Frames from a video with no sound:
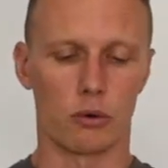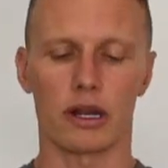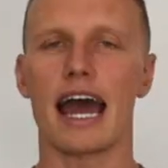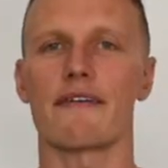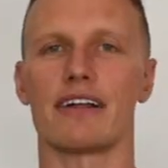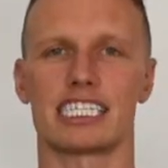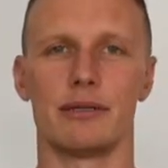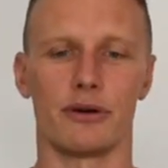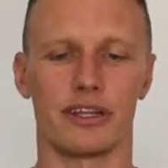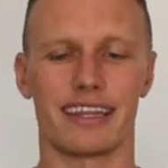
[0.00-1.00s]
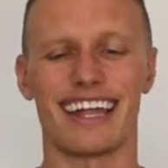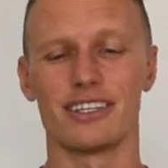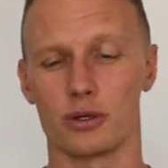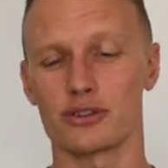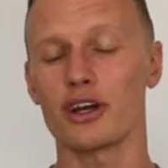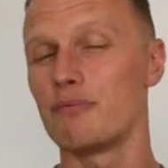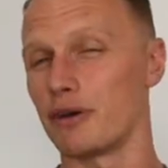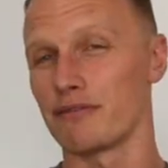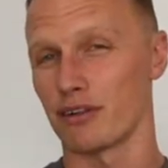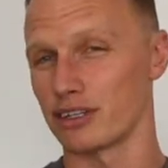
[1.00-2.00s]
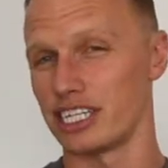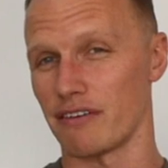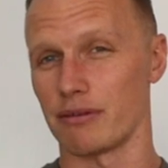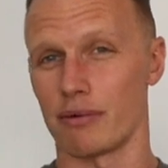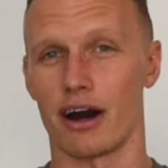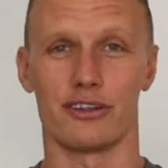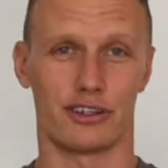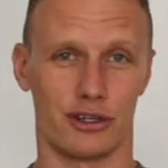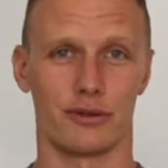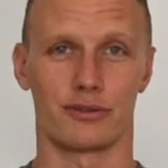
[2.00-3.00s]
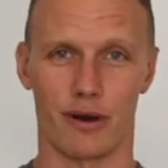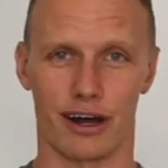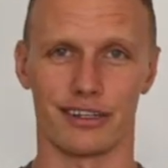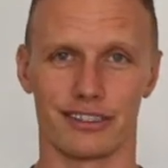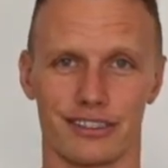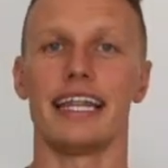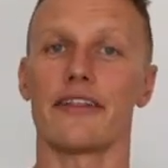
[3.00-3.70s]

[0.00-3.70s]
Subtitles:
You want to have that stability there. And there's also a bit of longevity behind the shoe as well.